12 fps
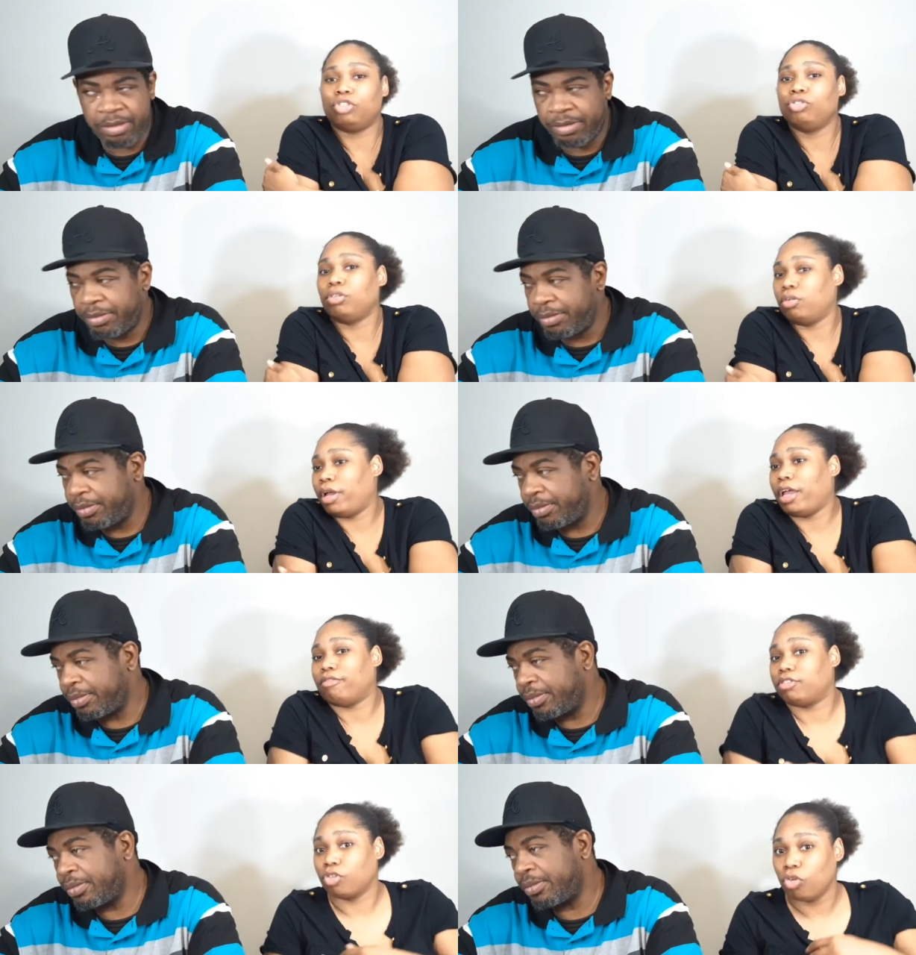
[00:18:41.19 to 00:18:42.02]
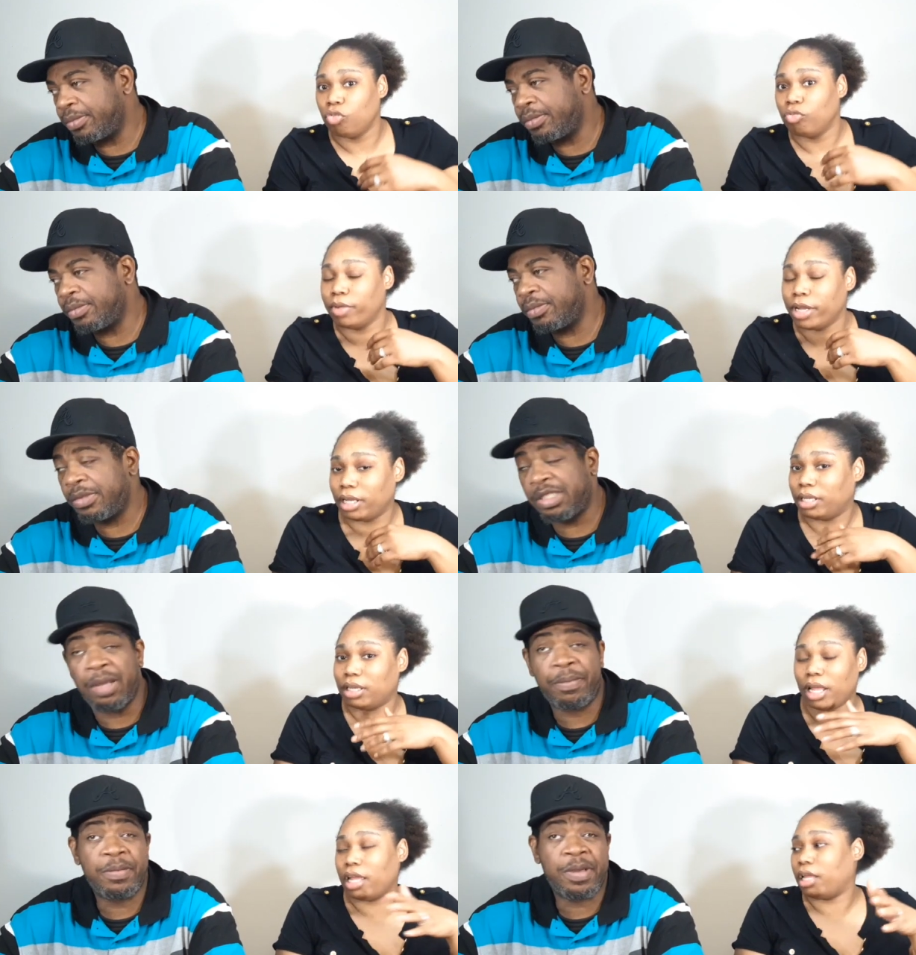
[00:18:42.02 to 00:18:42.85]
Speaker 1: you don't have school money.
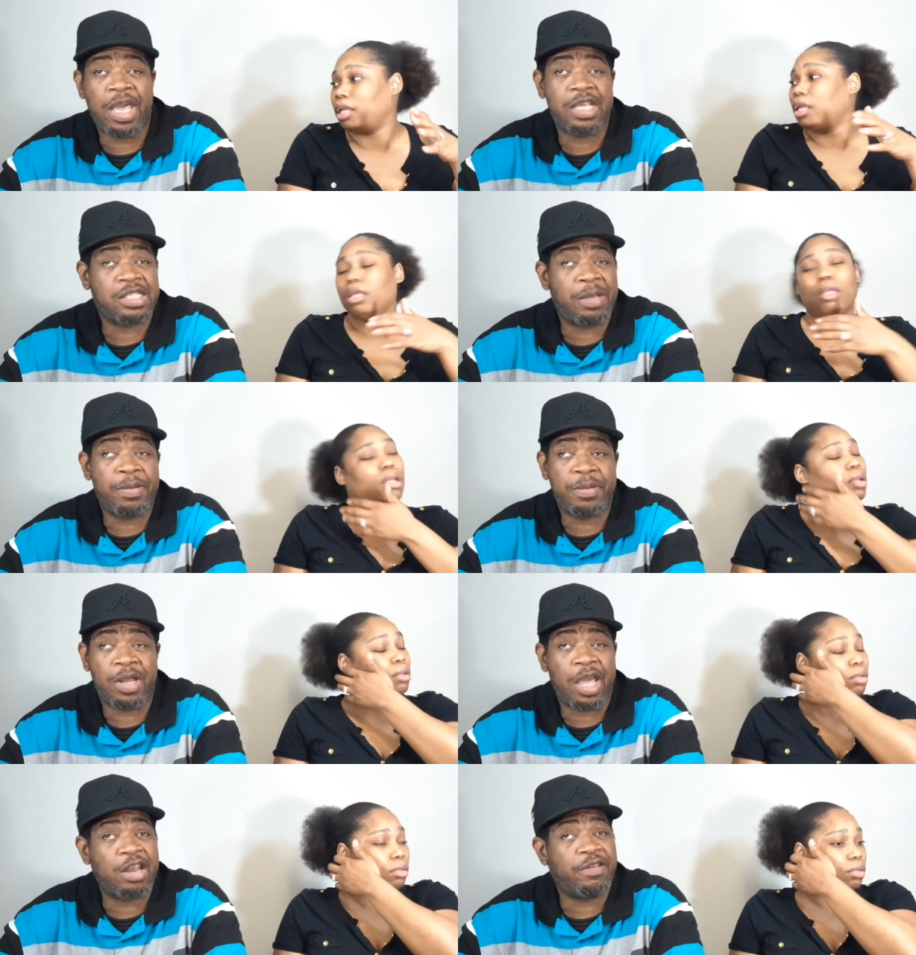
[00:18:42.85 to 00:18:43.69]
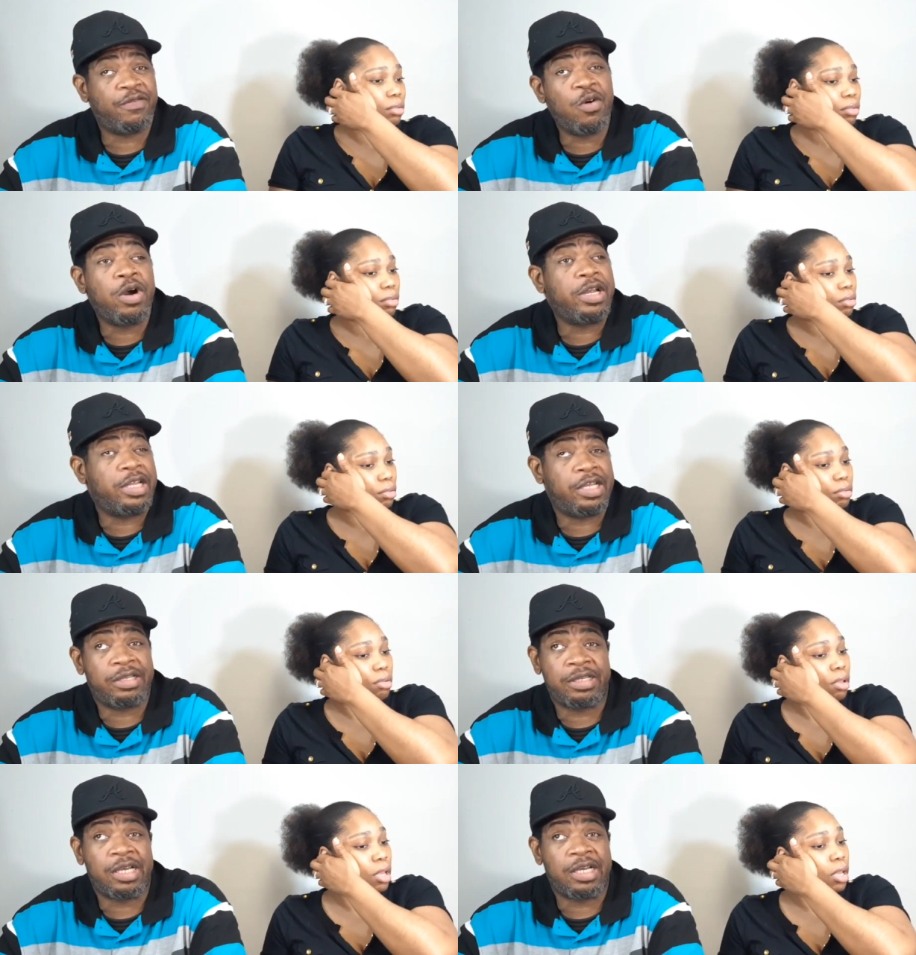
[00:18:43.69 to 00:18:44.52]
Some people can't.
Speaker 2: Some people they can't afford
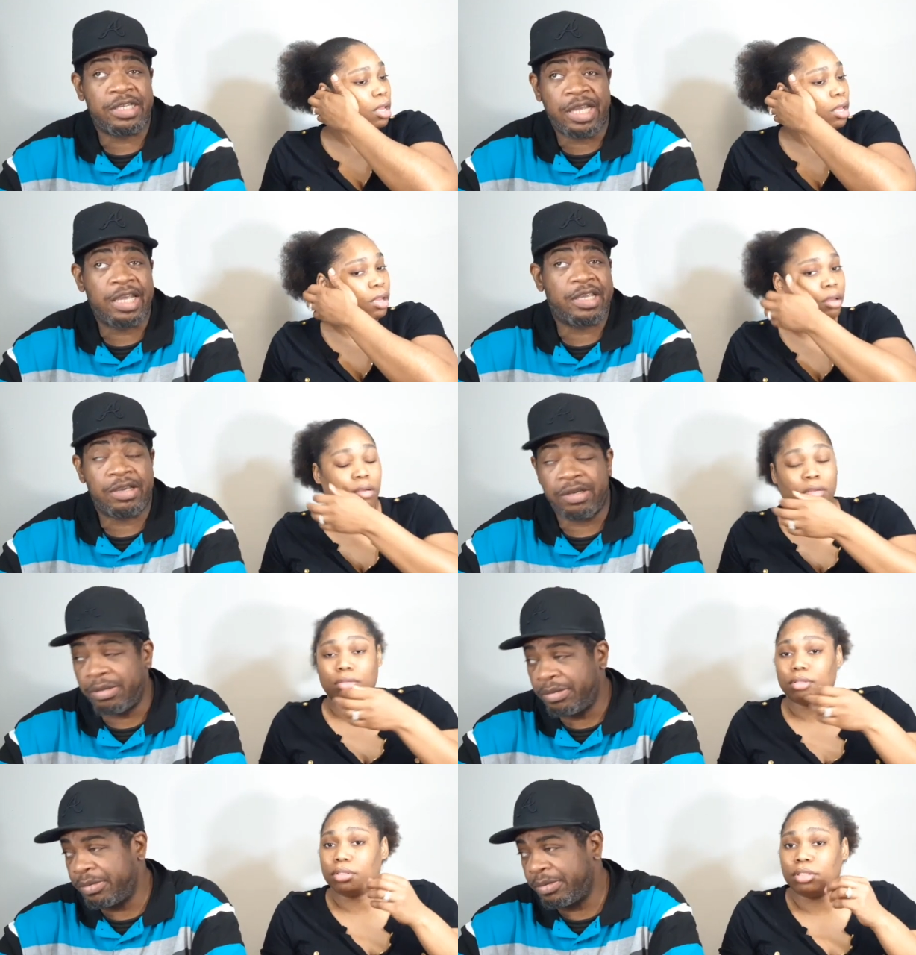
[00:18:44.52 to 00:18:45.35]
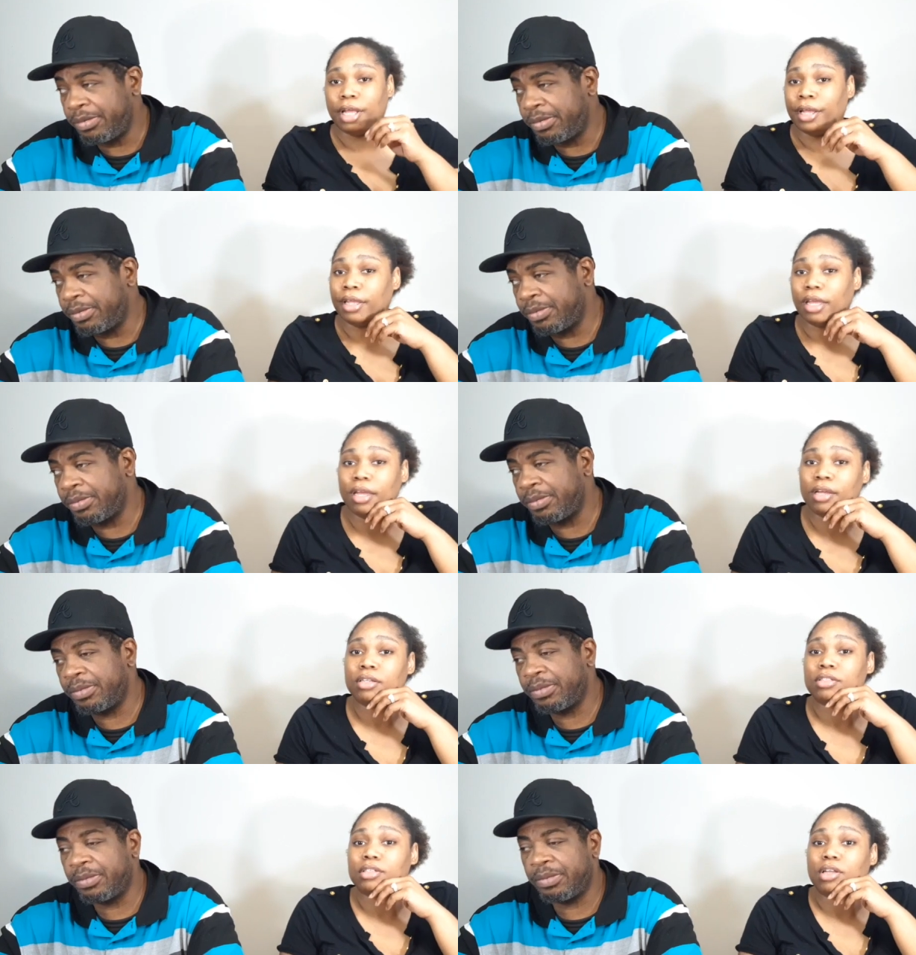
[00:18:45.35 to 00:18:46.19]
it. hell,
Speaker 1: daycare.
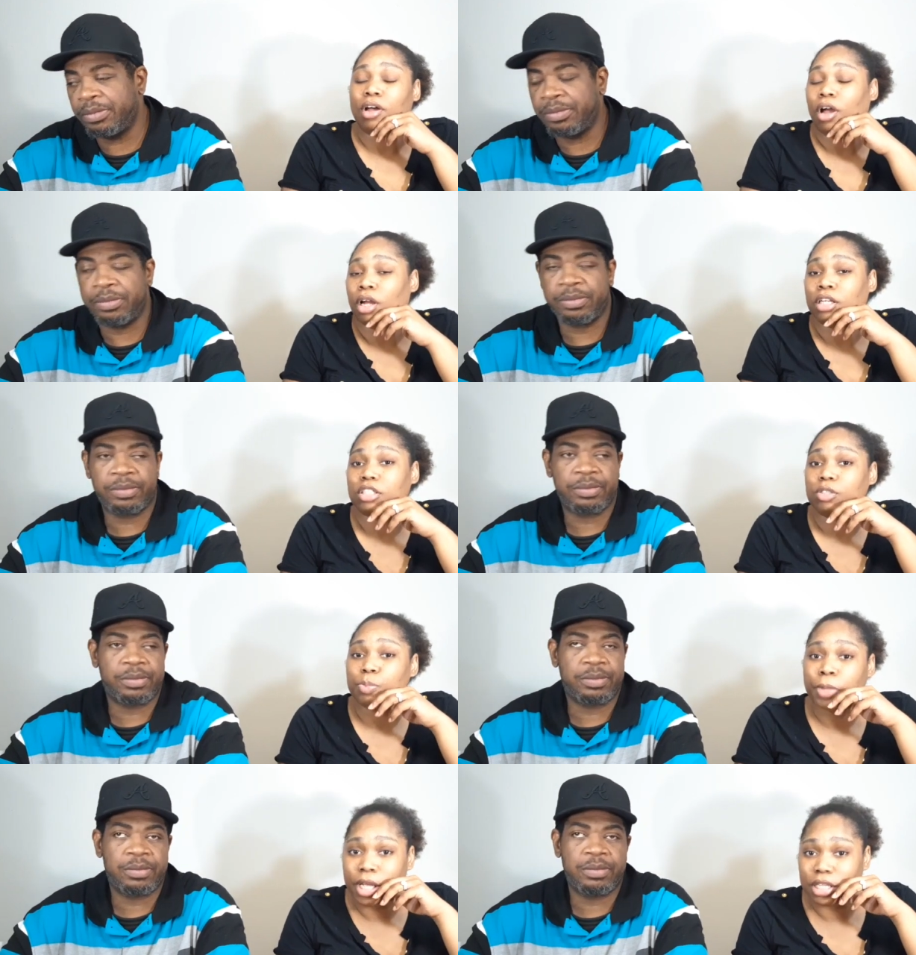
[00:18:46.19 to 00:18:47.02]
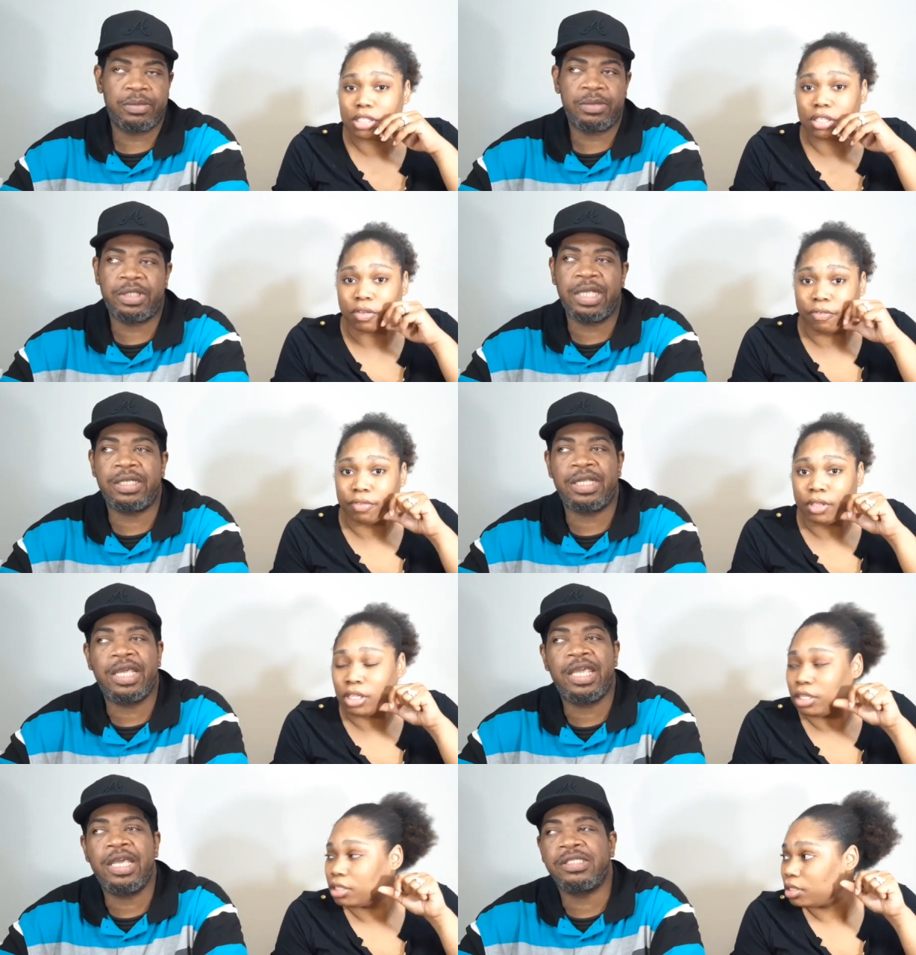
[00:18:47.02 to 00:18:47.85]
daycares are expensive.
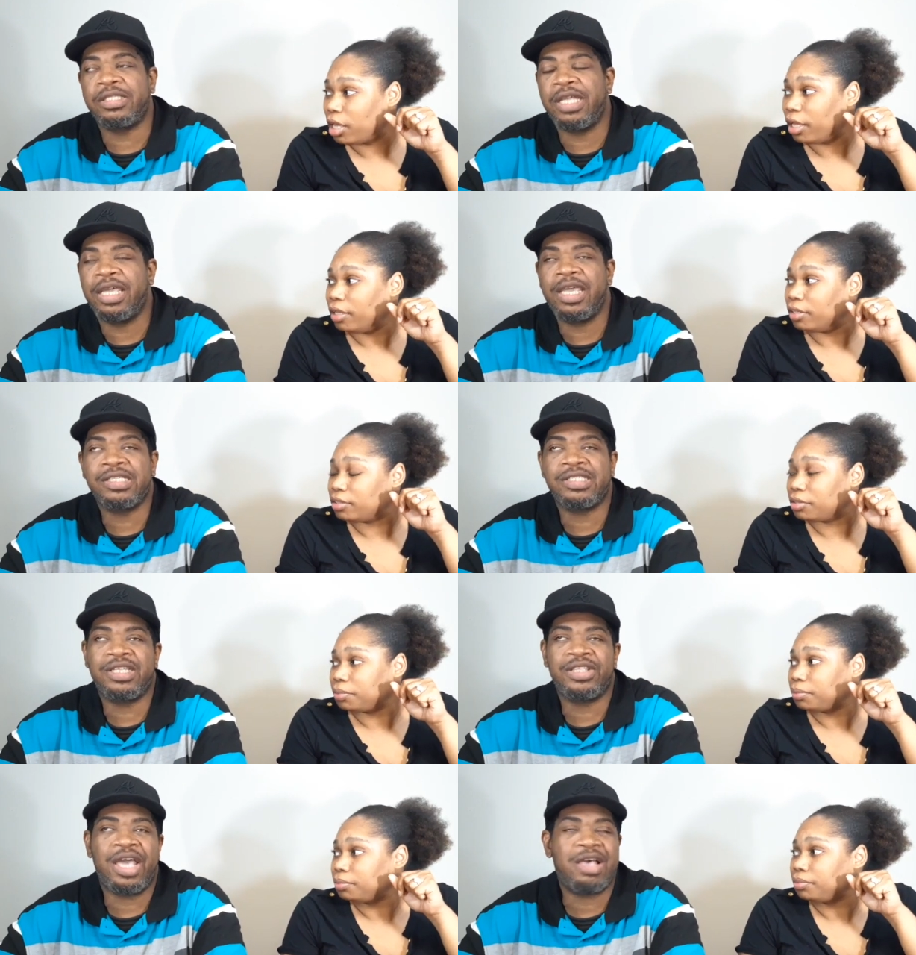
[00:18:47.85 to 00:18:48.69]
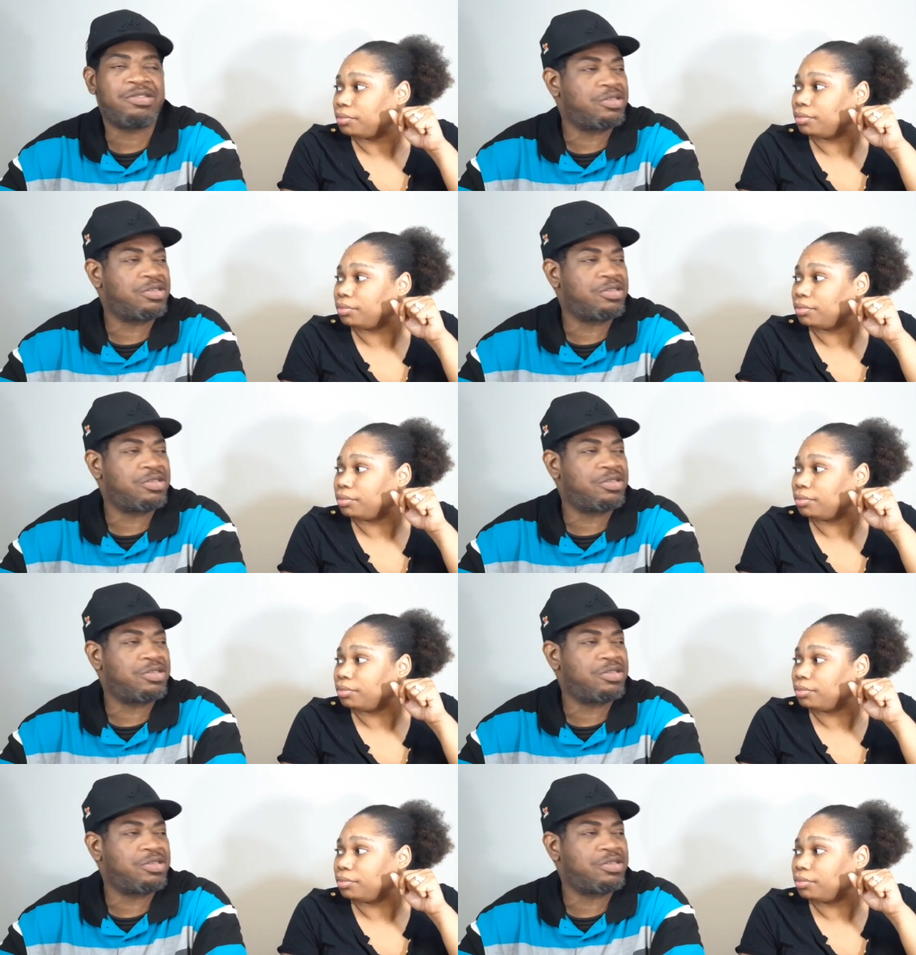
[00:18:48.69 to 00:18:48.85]
They, daycares, days. daycares another house